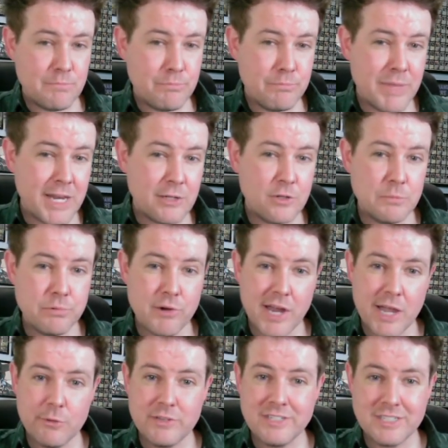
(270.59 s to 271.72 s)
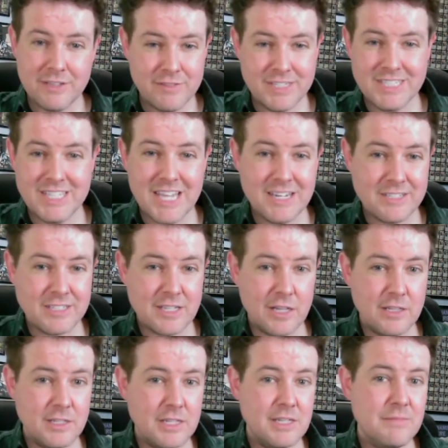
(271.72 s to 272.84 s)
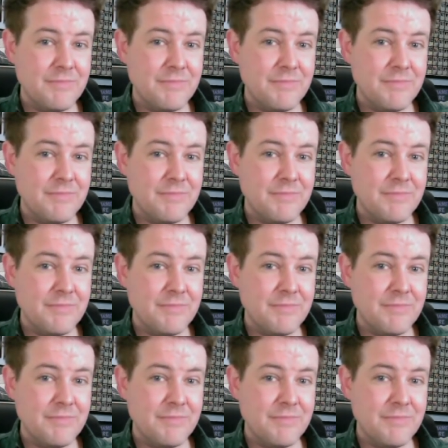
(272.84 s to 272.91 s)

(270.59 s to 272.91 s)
medical prowess of a Dana Scully,